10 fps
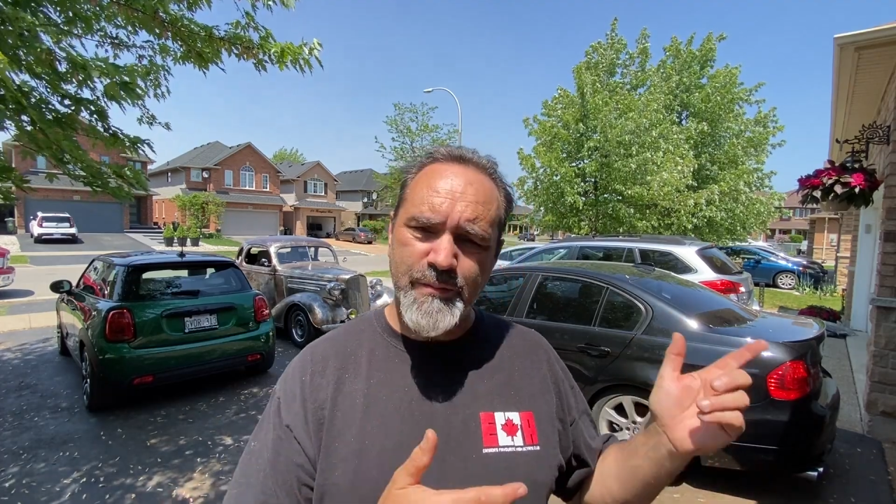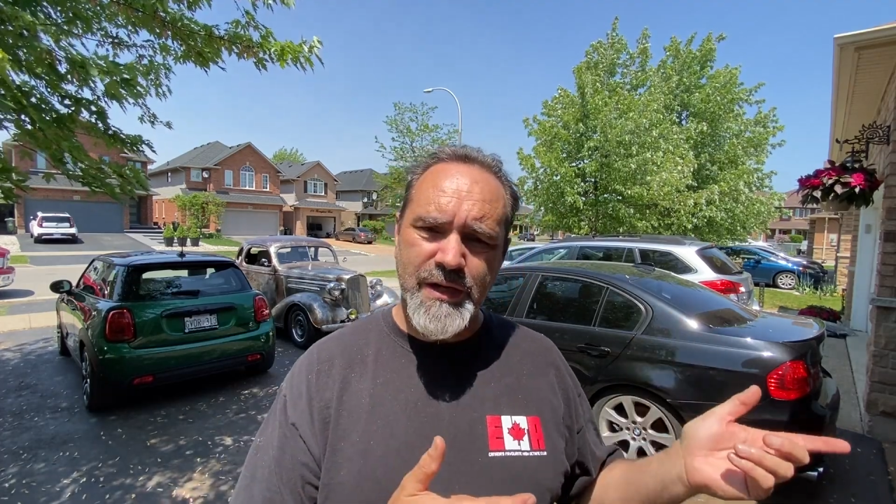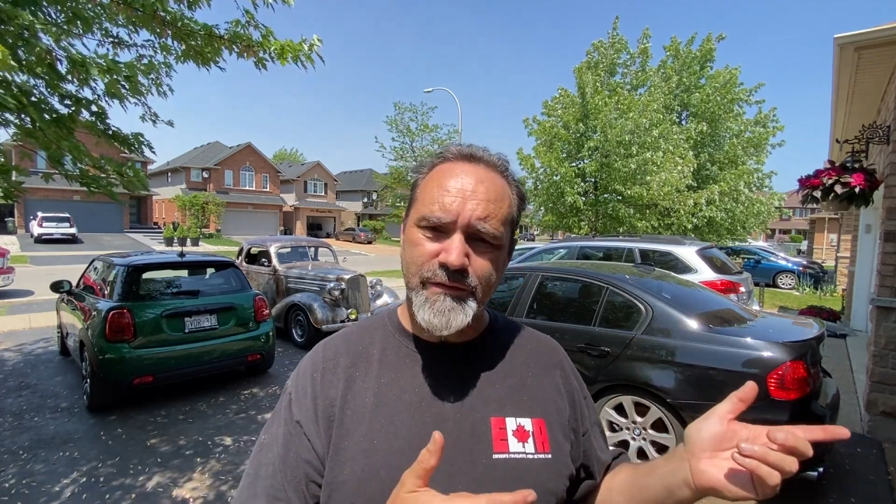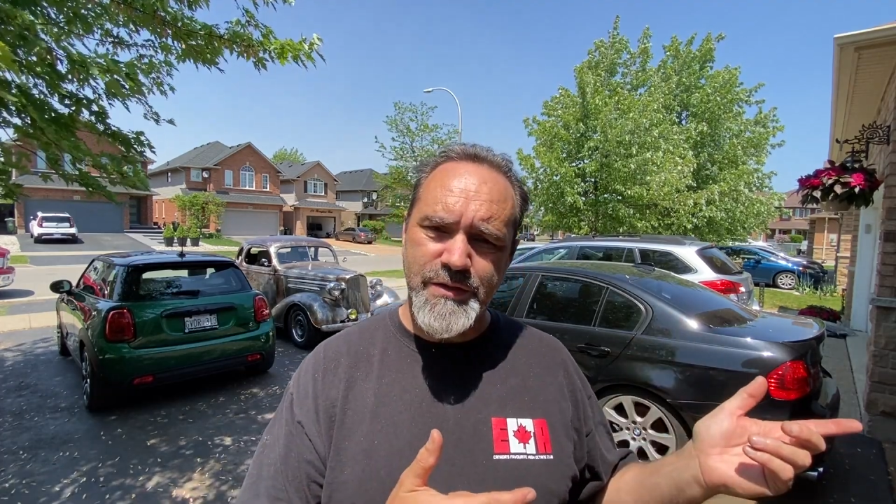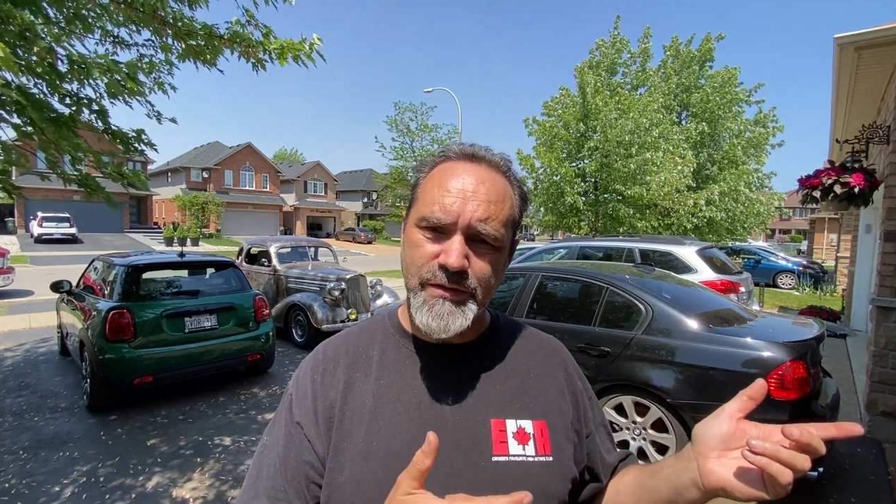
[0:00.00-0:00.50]
may
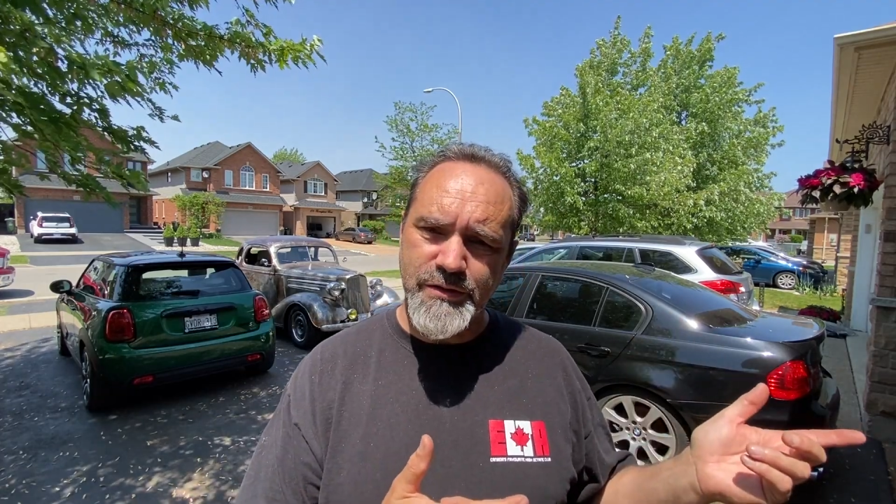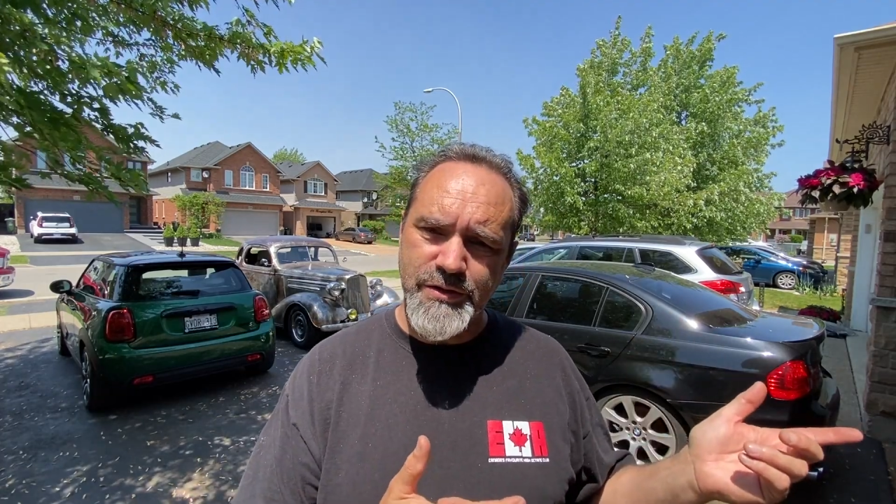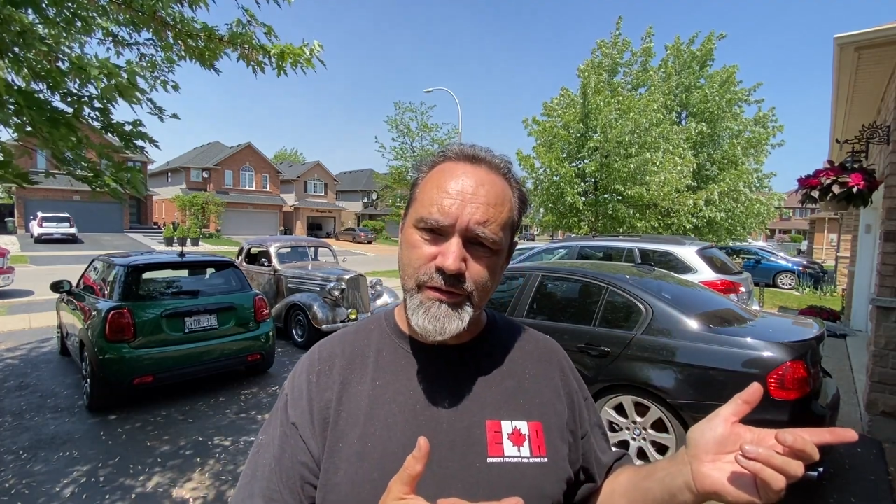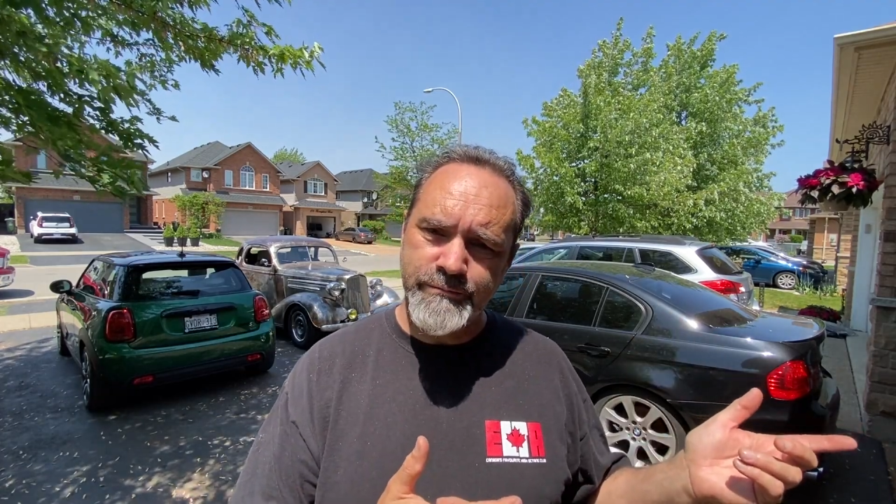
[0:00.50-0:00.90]
have the solution.